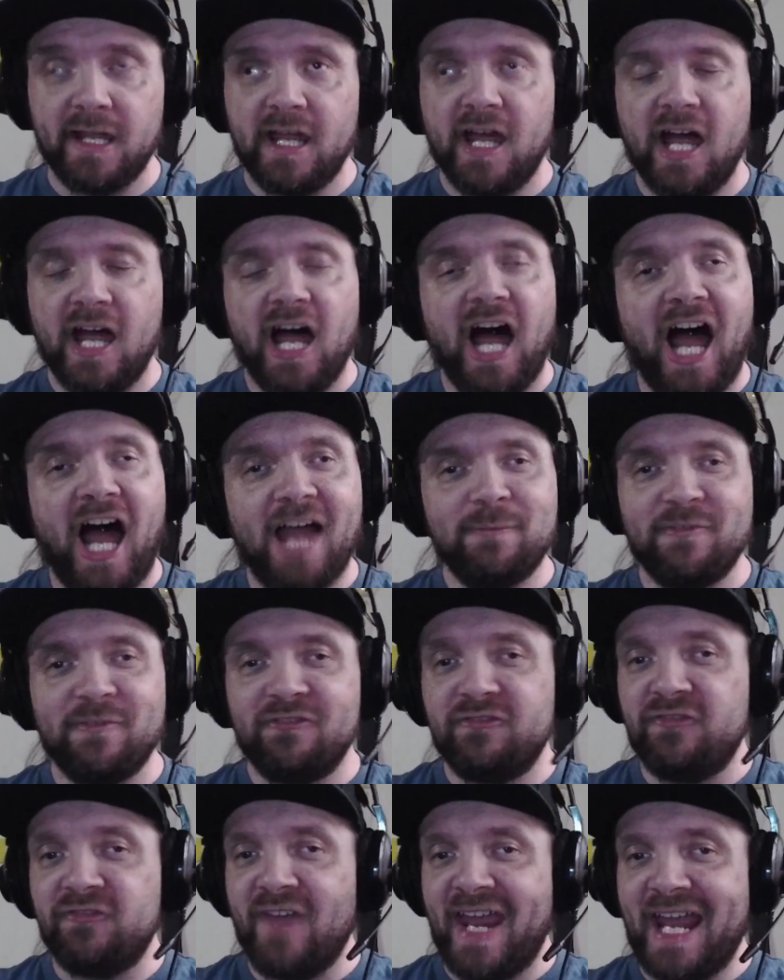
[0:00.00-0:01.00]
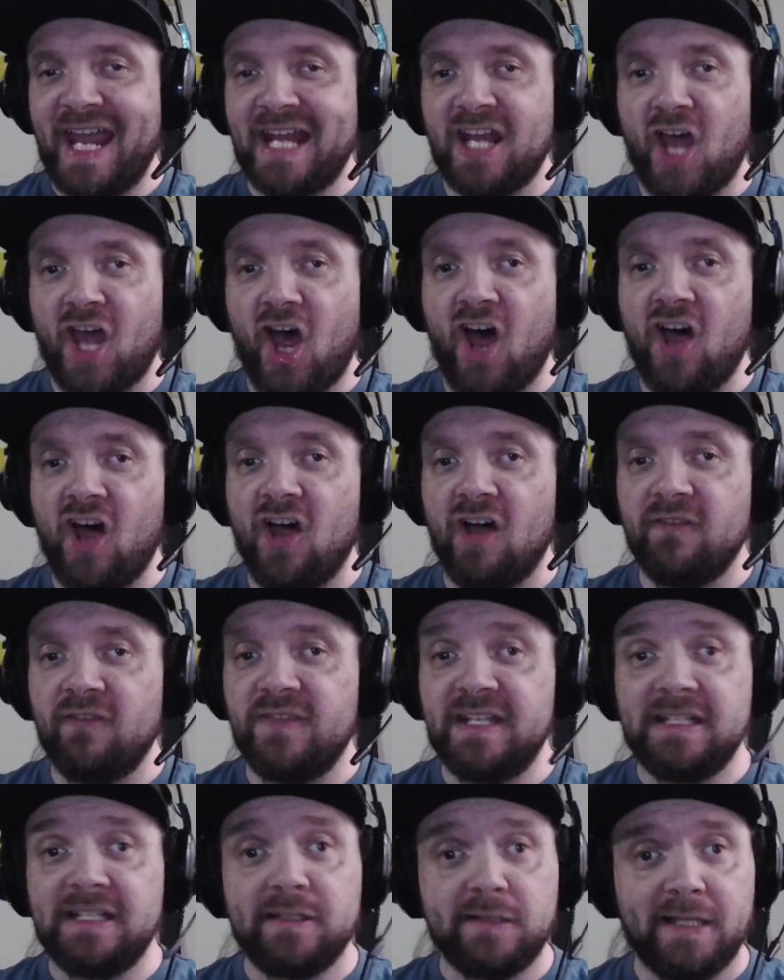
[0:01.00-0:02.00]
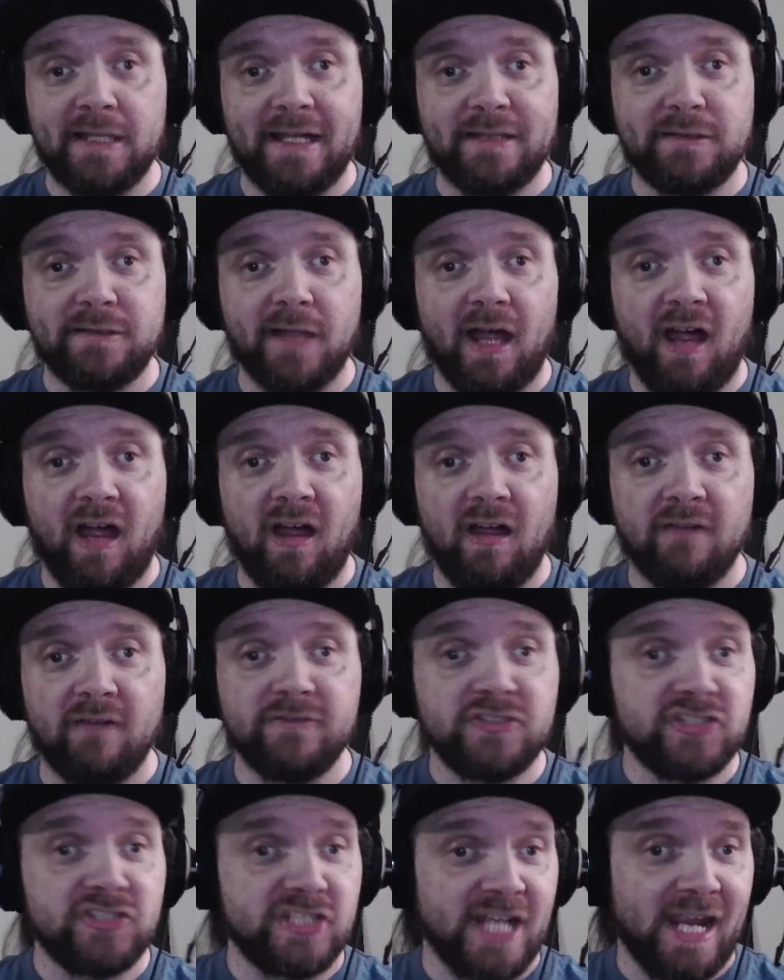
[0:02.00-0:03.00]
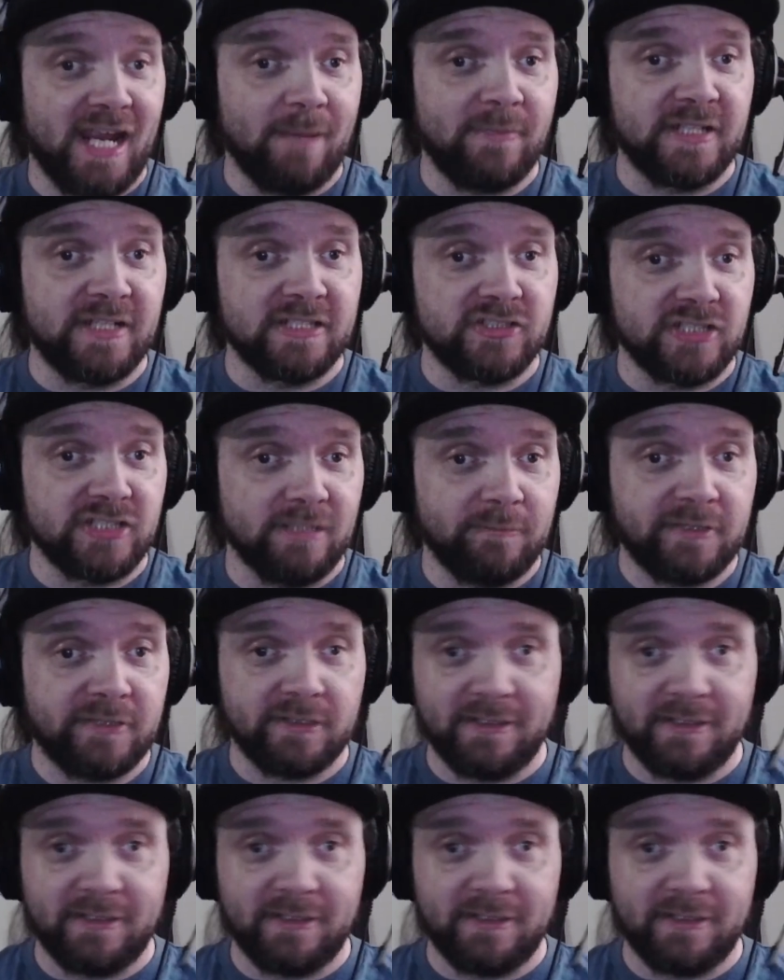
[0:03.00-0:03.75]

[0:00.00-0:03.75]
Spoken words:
I'm a fan of the designs of championships.